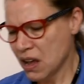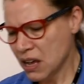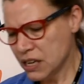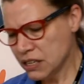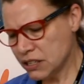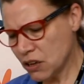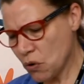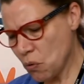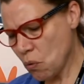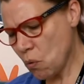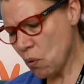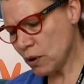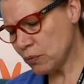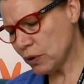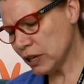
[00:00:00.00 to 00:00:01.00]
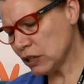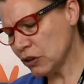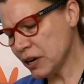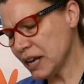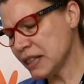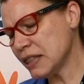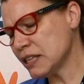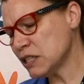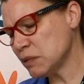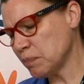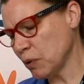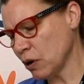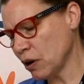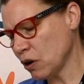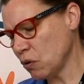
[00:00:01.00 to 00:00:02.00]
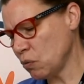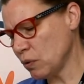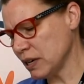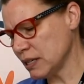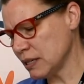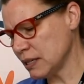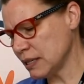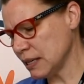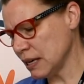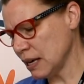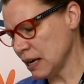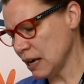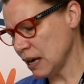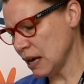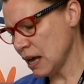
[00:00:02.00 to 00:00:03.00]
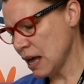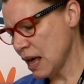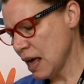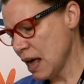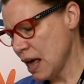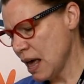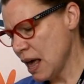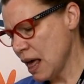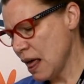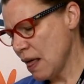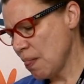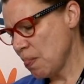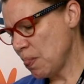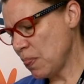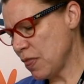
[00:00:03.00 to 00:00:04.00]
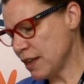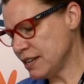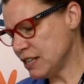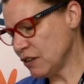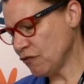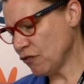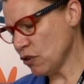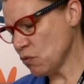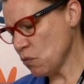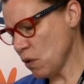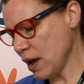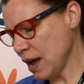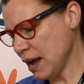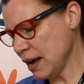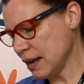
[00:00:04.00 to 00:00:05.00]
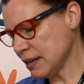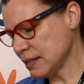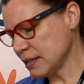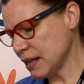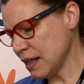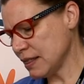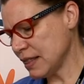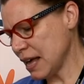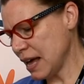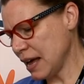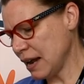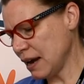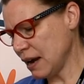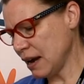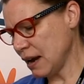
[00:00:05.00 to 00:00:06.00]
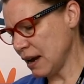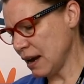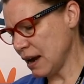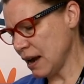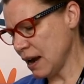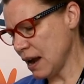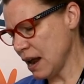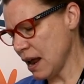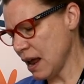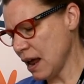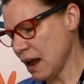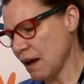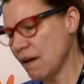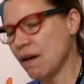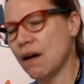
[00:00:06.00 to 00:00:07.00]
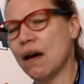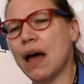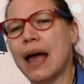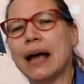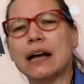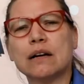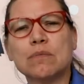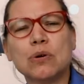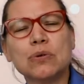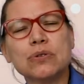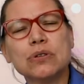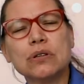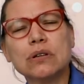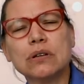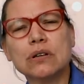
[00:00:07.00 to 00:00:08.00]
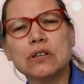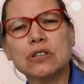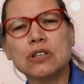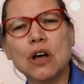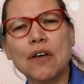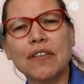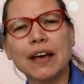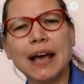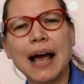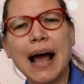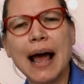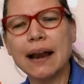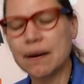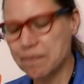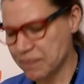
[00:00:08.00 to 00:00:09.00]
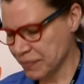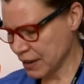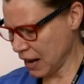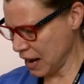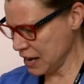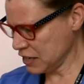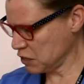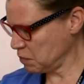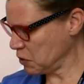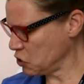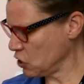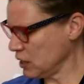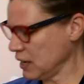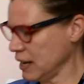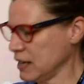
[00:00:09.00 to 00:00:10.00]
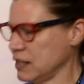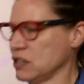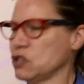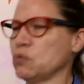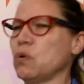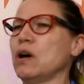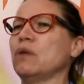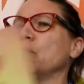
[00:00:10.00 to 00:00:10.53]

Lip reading: So when we look at this book, we see the different ways that animals saw the cat. I especially like this one